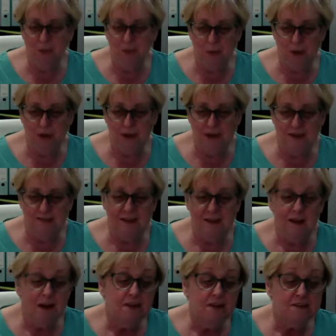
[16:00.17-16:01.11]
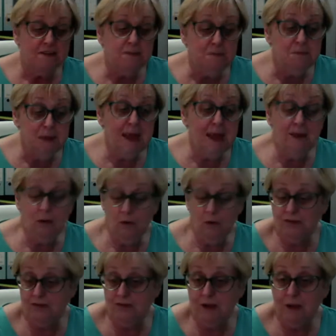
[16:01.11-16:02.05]
ways to make your
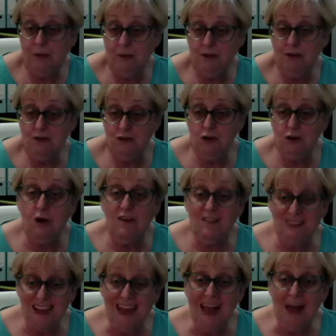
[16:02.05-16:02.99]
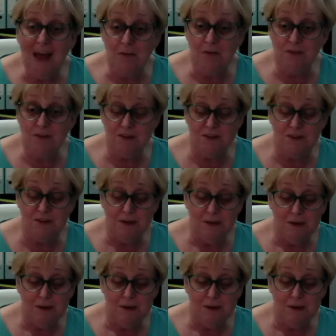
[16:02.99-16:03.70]
free will choice count,